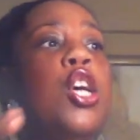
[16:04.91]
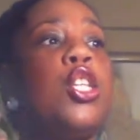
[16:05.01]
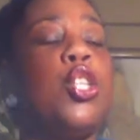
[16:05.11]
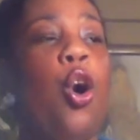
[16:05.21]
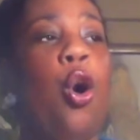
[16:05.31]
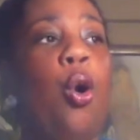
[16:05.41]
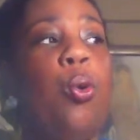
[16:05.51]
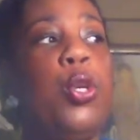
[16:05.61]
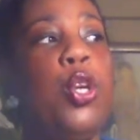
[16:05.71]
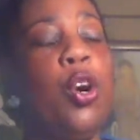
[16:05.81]

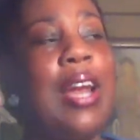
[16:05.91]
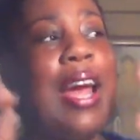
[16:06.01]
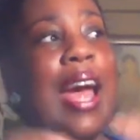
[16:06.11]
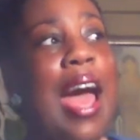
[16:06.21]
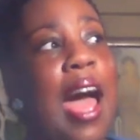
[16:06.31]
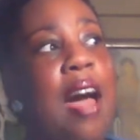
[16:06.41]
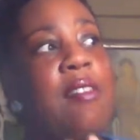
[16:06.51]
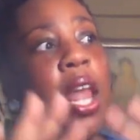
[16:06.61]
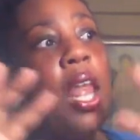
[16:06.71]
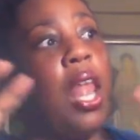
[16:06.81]
so you're going to
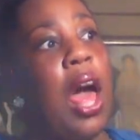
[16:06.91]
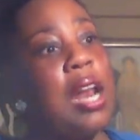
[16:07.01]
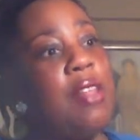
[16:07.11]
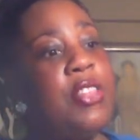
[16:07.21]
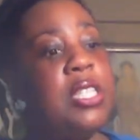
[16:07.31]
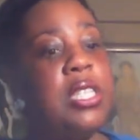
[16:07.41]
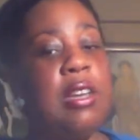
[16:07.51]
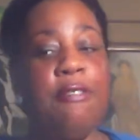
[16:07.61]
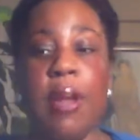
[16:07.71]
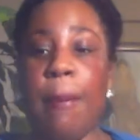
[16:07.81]
have a lot of these
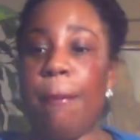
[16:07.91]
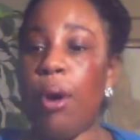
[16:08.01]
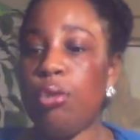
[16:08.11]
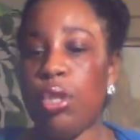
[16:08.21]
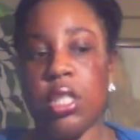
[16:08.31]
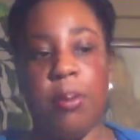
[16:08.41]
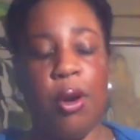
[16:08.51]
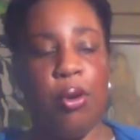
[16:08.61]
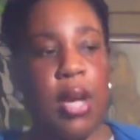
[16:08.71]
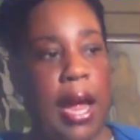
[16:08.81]
different emotions
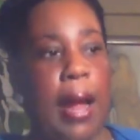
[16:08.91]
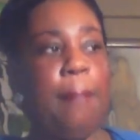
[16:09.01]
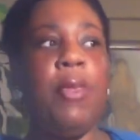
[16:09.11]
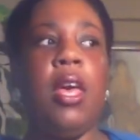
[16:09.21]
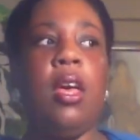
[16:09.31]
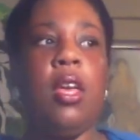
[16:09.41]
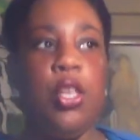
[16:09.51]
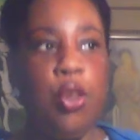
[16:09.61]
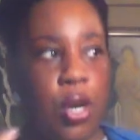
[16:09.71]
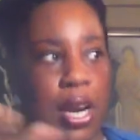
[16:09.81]
about, okay,
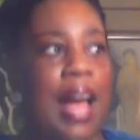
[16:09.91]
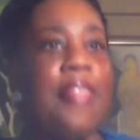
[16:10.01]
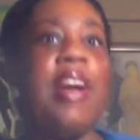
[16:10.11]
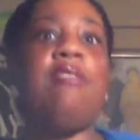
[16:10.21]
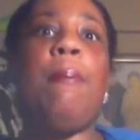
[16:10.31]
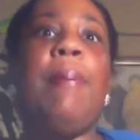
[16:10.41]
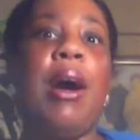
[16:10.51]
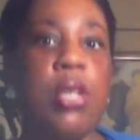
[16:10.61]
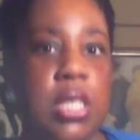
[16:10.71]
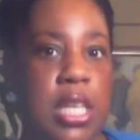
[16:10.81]
you're going to have that
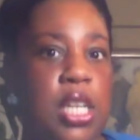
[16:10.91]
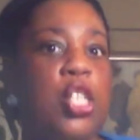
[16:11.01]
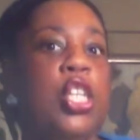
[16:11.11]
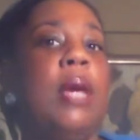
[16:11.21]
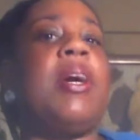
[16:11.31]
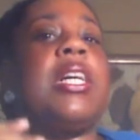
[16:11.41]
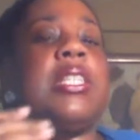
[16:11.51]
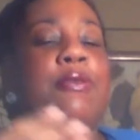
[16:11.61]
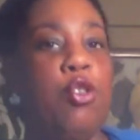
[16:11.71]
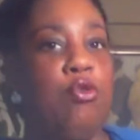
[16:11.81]
rebellious energy because
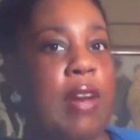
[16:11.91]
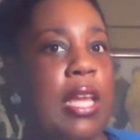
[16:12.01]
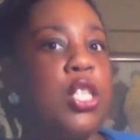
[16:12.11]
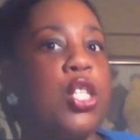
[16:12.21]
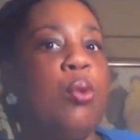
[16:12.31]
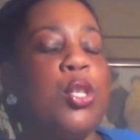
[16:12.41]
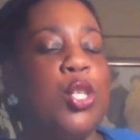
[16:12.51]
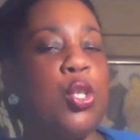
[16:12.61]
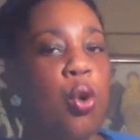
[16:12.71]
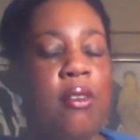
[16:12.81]
of Uranus going to
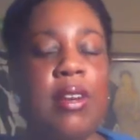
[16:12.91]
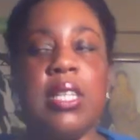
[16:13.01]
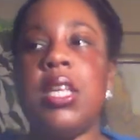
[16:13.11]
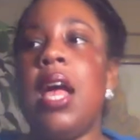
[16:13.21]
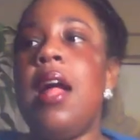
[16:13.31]
Taurus.